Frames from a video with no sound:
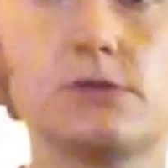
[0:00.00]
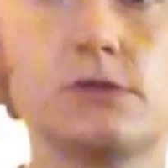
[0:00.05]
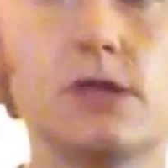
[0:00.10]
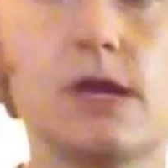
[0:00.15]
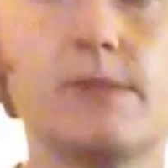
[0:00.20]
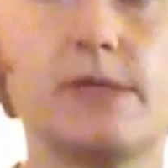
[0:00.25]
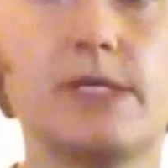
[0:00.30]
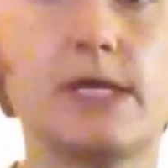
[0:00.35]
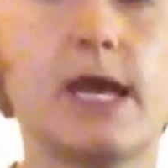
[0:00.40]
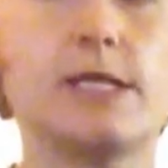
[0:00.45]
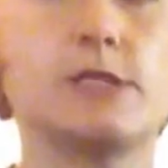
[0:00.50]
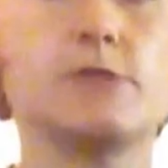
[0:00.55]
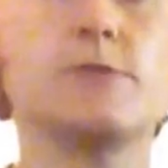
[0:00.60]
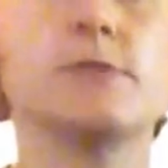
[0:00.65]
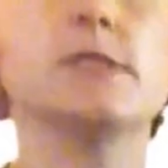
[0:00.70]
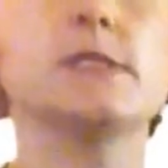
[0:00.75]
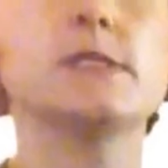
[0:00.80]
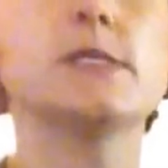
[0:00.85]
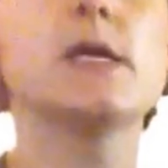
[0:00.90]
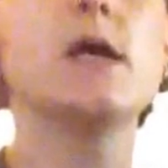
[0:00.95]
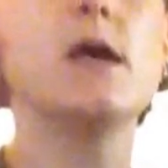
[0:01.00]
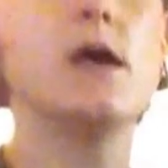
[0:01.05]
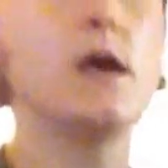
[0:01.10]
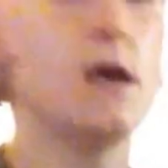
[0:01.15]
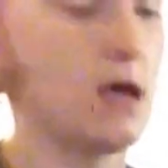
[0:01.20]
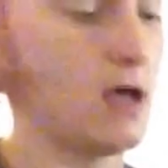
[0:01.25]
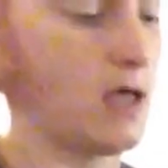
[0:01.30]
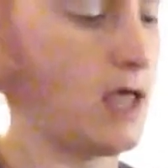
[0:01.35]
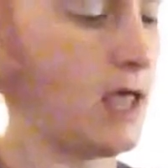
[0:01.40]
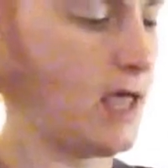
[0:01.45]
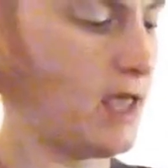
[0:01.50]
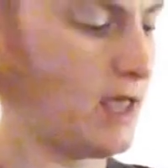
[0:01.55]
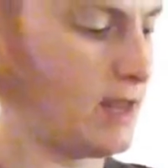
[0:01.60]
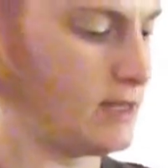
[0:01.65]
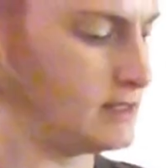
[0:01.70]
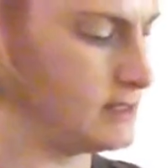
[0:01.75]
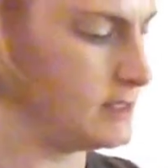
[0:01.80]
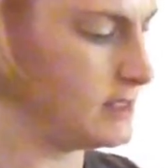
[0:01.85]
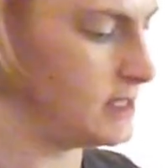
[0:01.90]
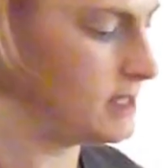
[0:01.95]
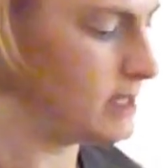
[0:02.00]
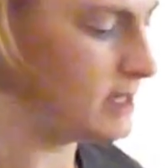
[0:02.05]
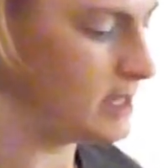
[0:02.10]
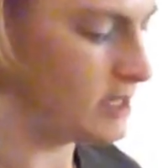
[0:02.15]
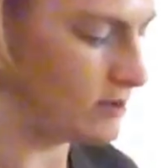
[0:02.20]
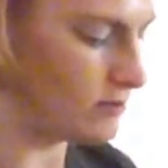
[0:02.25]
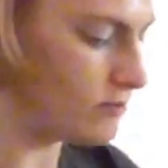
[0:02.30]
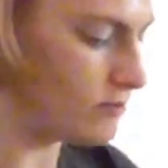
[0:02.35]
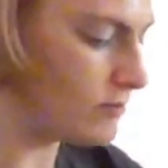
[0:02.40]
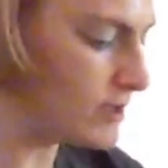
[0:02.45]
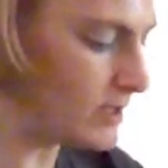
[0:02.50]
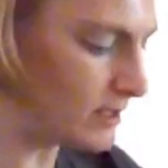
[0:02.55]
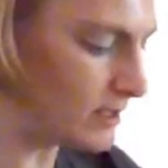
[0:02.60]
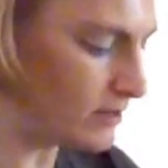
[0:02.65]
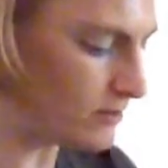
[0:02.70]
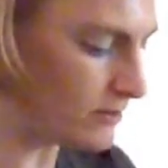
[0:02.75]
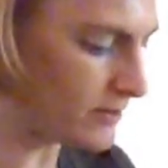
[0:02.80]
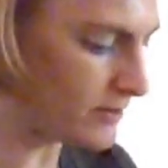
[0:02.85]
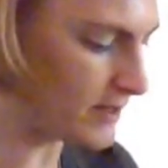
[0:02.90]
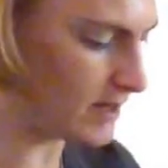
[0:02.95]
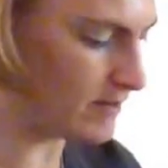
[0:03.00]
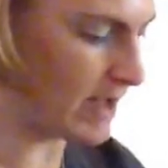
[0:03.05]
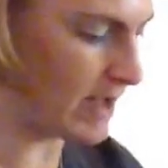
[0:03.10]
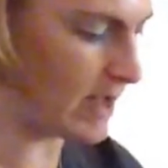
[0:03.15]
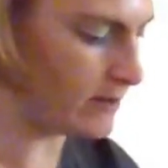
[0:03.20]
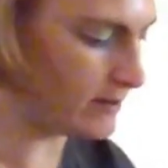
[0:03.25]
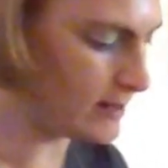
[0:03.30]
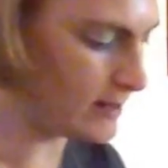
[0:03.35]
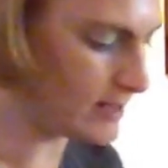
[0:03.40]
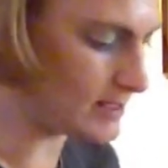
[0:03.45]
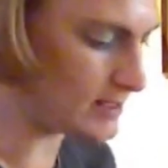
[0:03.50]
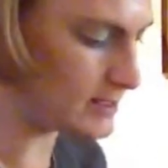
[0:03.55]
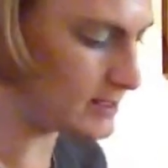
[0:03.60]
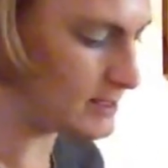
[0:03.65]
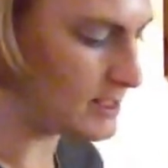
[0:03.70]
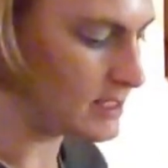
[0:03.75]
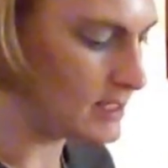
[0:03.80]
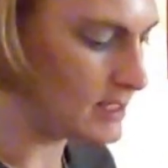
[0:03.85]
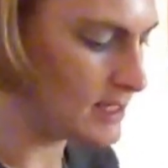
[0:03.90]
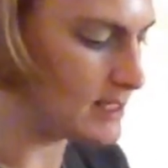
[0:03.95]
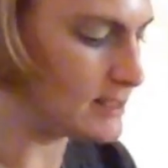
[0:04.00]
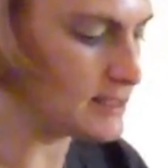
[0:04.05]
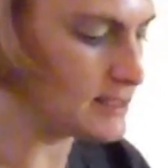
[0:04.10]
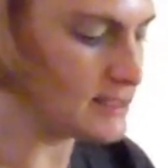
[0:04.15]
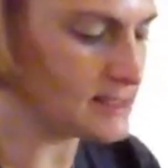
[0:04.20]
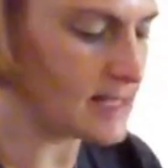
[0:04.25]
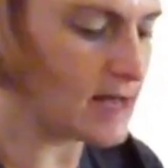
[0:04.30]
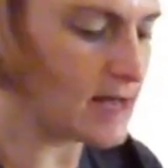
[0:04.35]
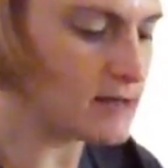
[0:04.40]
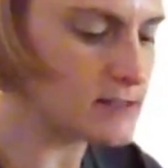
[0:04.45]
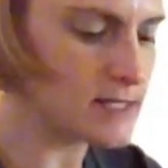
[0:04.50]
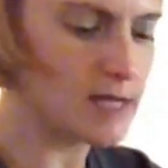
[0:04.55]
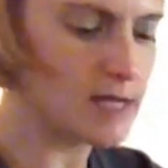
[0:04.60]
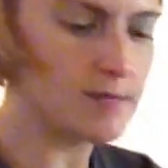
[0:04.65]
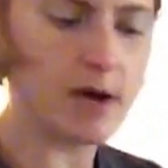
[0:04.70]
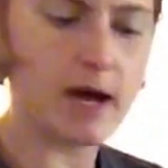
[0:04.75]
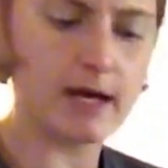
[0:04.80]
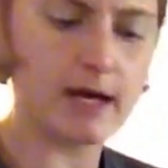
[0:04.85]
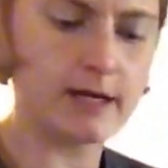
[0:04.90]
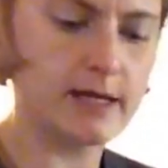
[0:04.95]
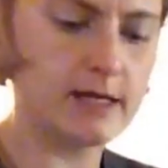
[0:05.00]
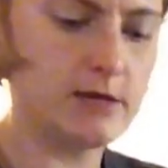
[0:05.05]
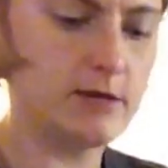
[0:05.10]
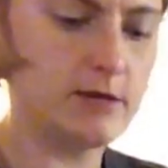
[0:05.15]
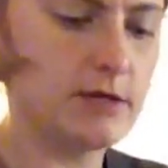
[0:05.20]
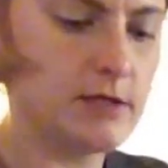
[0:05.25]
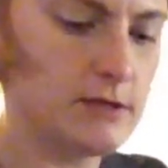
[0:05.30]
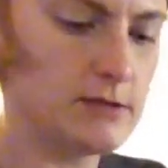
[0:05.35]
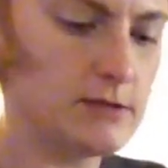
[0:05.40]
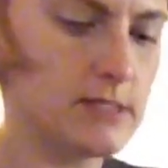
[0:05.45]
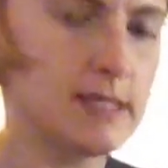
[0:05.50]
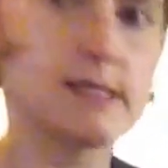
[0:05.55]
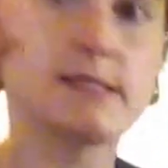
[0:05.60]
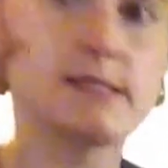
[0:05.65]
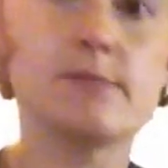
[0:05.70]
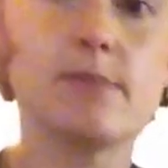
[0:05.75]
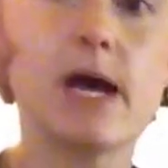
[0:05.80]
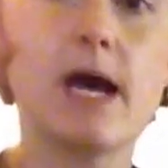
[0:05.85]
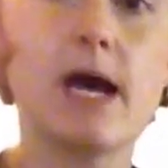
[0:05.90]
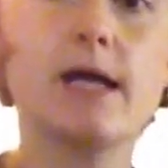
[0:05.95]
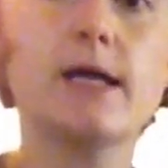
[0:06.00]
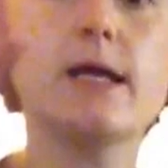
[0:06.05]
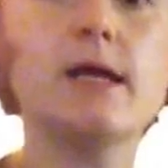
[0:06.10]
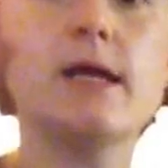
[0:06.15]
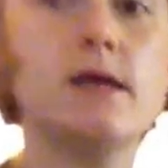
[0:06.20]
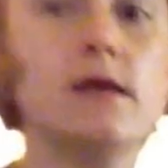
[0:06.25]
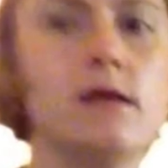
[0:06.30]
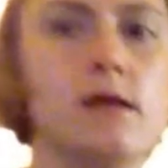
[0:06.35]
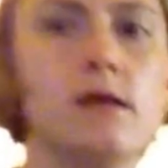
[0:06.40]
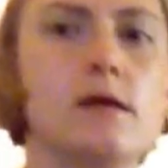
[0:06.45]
strap attachments. And the really cool thing about this is this outside pocket, you can use it as a pocket.